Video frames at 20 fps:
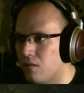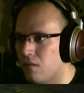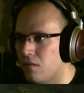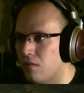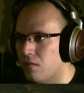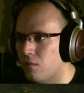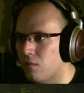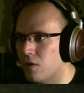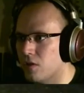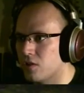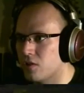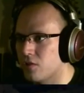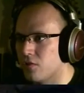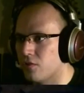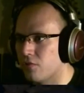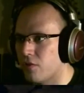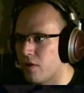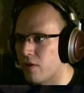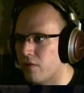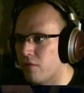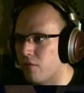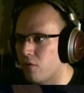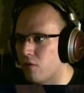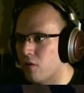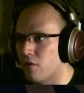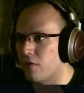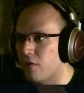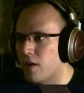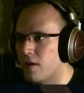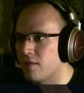One, two, three, four,
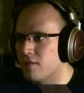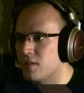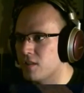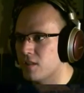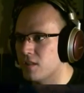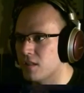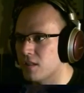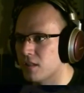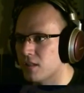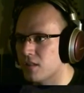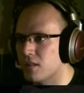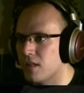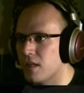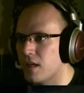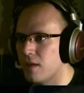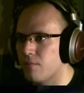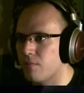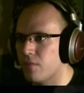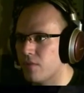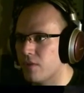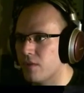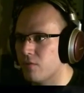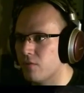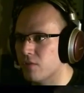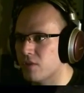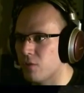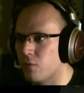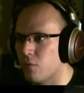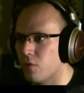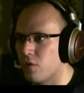five, six. Yep.
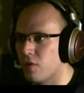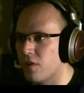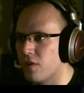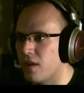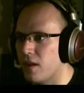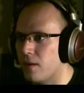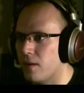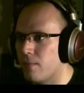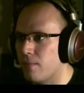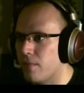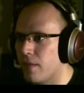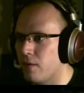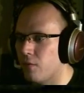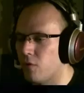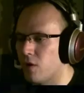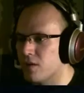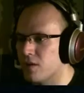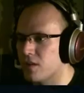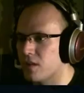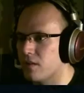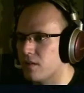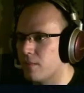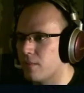Was it worth it? It wasn't.